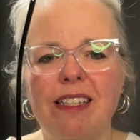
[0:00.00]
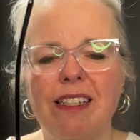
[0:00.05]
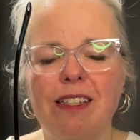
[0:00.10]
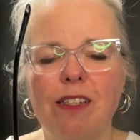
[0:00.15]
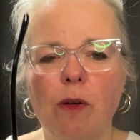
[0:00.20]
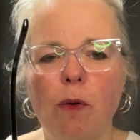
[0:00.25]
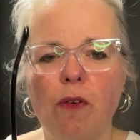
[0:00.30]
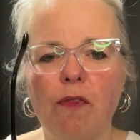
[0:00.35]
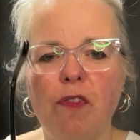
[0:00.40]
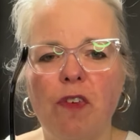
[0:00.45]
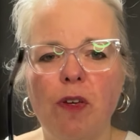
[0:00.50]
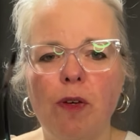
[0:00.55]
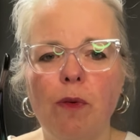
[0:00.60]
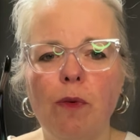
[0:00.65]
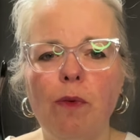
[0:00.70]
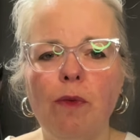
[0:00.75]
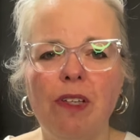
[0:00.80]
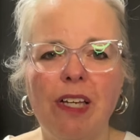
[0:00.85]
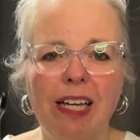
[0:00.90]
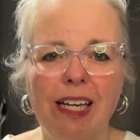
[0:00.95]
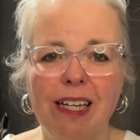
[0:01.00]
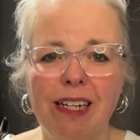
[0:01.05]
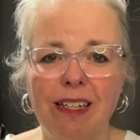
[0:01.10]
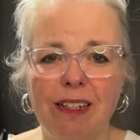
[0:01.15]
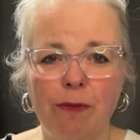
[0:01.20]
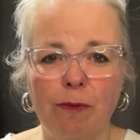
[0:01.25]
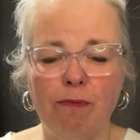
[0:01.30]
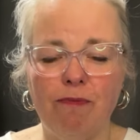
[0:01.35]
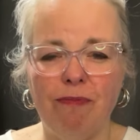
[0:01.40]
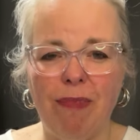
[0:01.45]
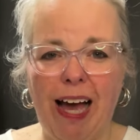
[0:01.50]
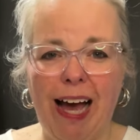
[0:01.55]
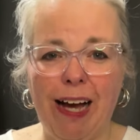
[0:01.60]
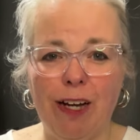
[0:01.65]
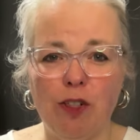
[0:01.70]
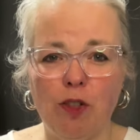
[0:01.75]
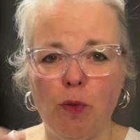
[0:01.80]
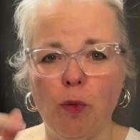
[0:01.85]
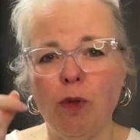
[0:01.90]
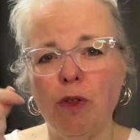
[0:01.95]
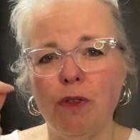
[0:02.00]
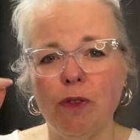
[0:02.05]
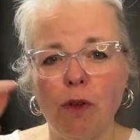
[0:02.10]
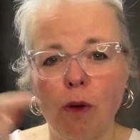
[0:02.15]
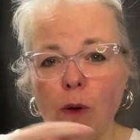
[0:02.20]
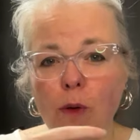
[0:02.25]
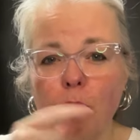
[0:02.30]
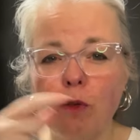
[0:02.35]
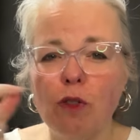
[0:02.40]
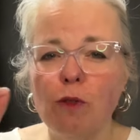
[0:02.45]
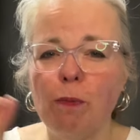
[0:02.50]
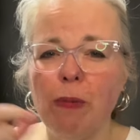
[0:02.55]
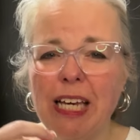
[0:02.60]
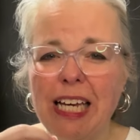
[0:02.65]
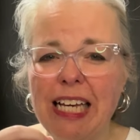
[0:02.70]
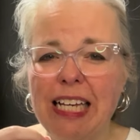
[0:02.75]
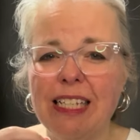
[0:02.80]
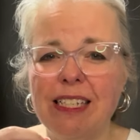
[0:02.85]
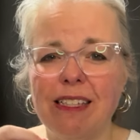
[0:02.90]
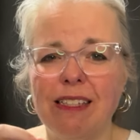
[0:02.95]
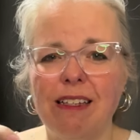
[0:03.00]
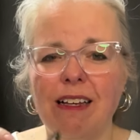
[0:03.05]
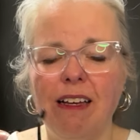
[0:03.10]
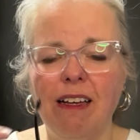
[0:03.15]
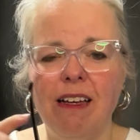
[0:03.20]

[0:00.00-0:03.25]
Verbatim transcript: So if you need an actual nose piece,